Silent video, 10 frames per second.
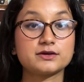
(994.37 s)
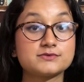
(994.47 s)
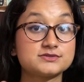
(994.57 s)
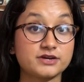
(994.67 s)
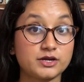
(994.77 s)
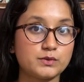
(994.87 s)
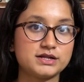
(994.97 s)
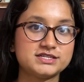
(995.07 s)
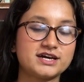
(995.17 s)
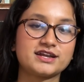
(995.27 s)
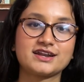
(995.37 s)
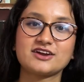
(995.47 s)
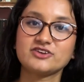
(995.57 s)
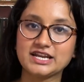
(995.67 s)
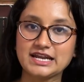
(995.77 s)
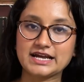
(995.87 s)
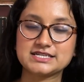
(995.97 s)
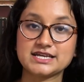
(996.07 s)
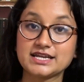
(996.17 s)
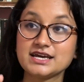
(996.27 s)
That was very well done, and I really liked
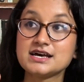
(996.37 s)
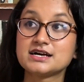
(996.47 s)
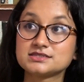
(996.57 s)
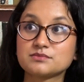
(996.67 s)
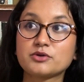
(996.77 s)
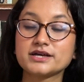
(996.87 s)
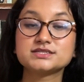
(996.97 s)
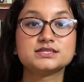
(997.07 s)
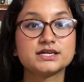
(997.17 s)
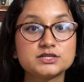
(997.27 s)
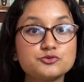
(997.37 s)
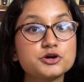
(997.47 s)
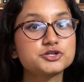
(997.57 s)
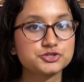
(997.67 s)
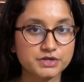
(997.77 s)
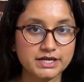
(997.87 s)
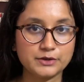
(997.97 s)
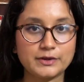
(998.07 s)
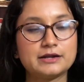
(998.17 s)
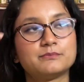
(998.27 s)
it, and surprisingly it worked really
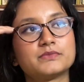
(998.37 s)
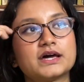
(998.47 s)
well.